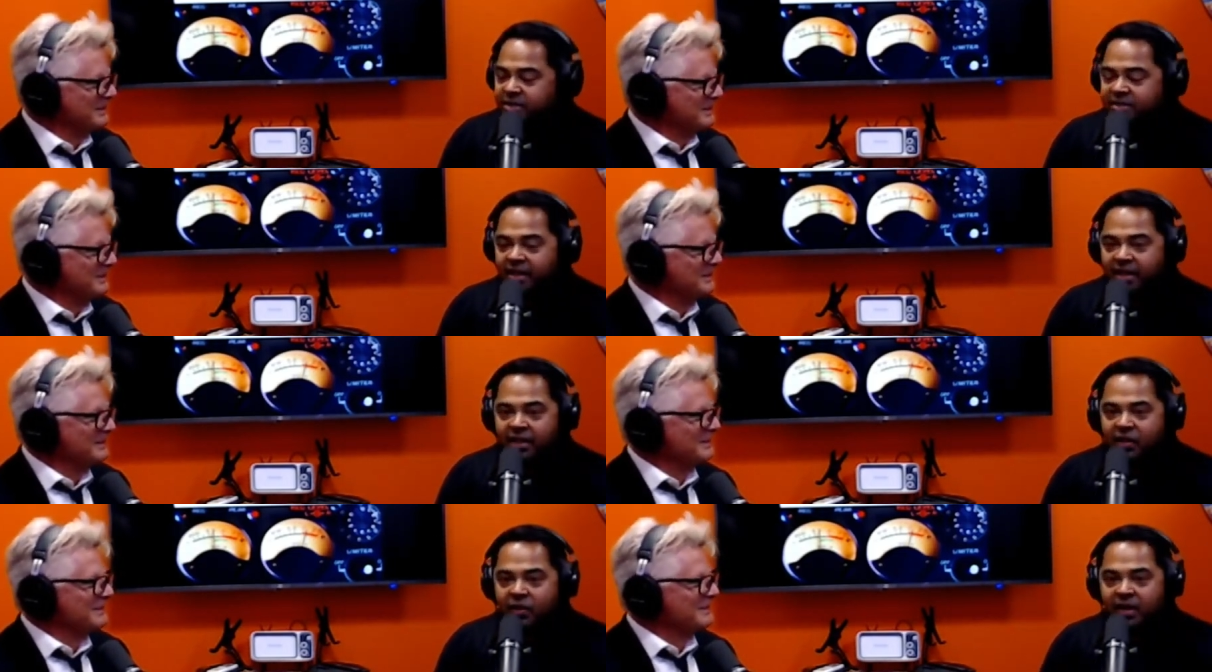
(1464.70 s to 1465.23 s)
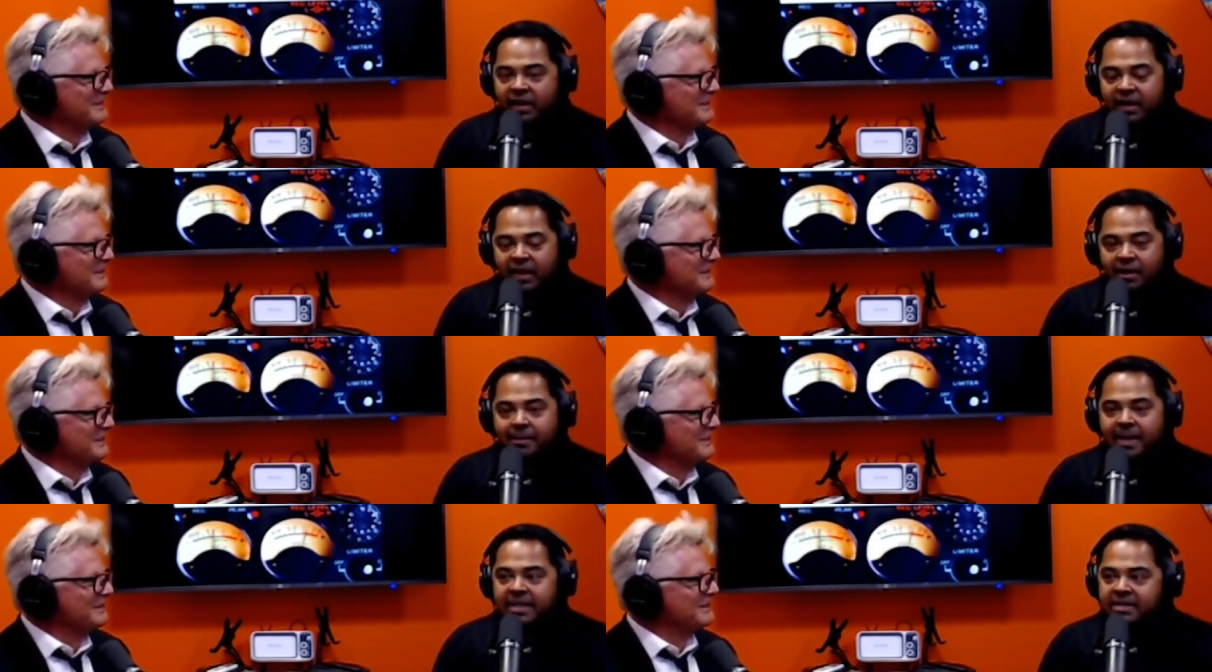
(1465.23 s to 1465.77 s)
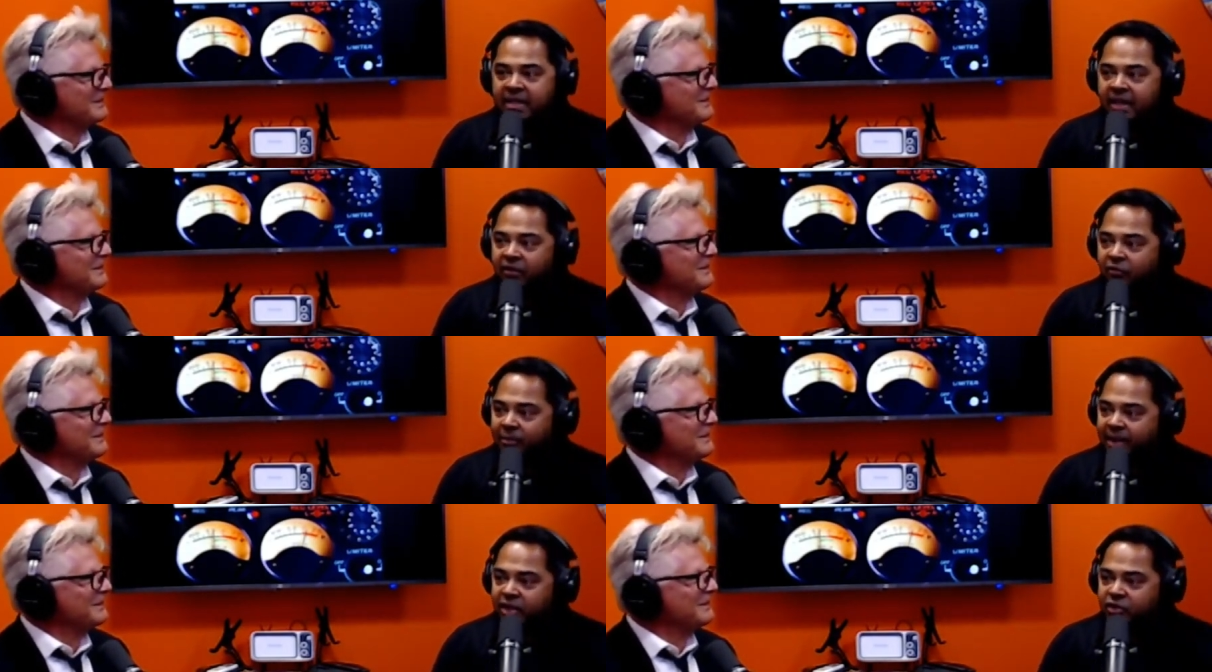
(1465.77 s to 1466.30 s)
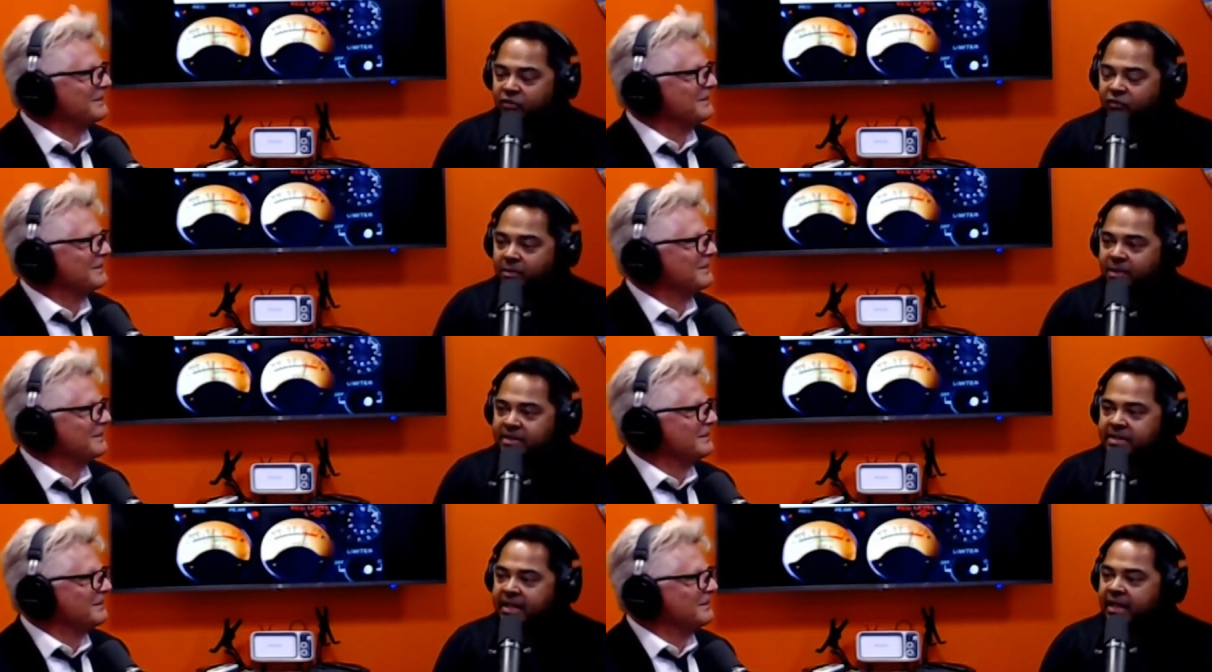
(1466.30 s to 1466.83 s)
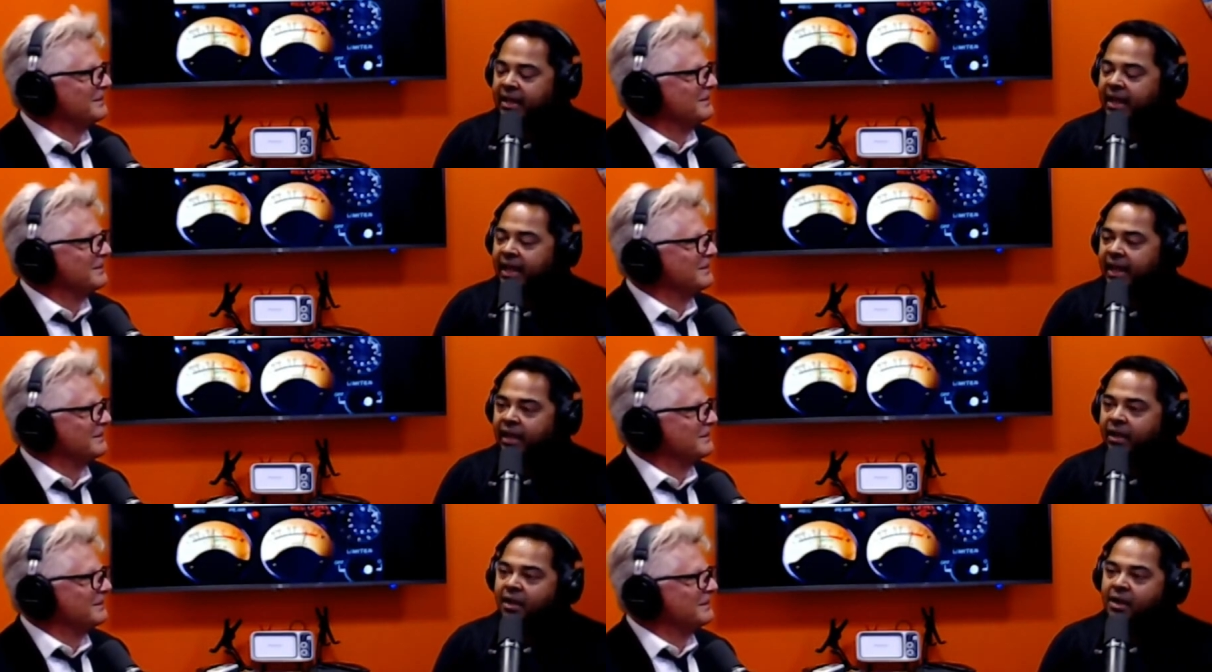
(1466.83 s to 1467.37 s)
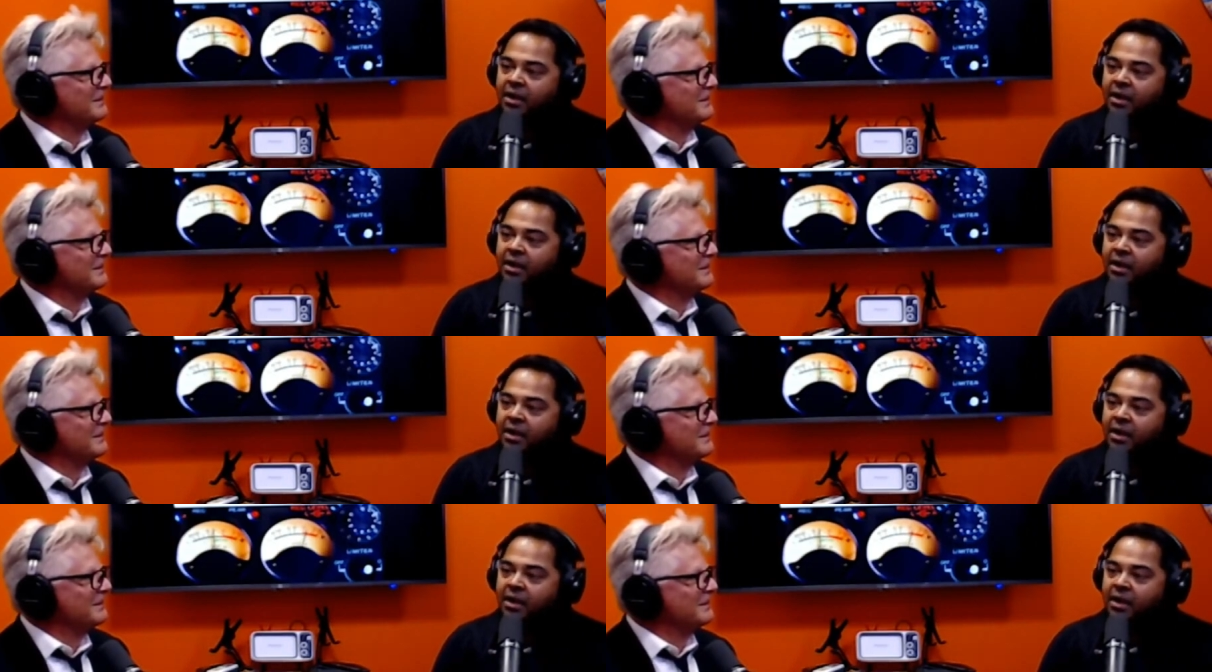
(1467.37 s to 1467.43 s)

Speaker 1: Like yeah. you can get amazing information from this DNA,